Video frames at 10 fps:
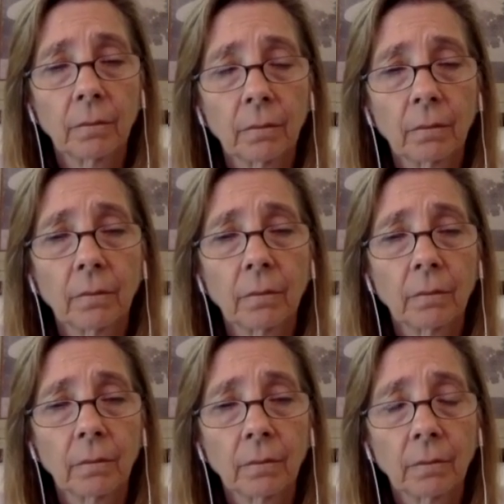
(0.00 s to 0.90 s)

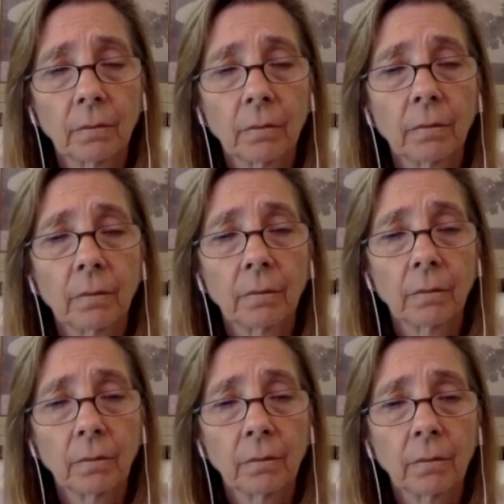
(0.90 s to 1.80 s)

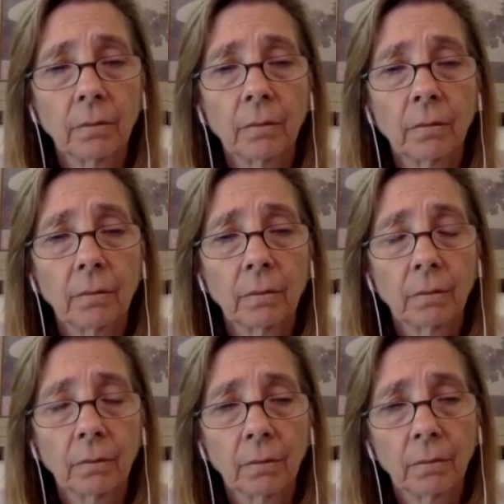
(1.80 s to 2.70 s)

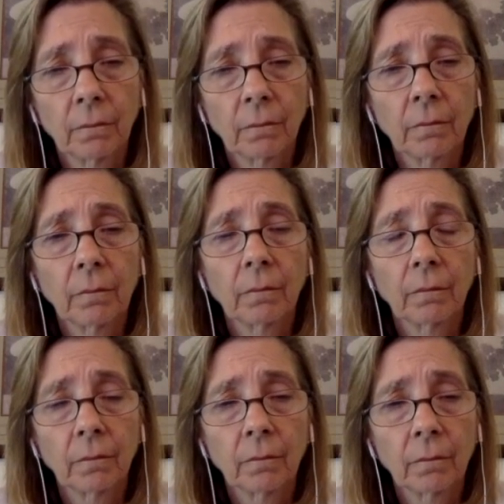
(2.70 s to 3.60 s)

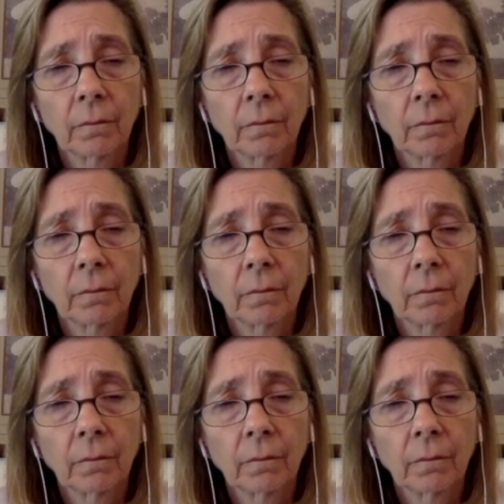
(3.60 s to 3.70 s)
No words are spoken by the person on screen.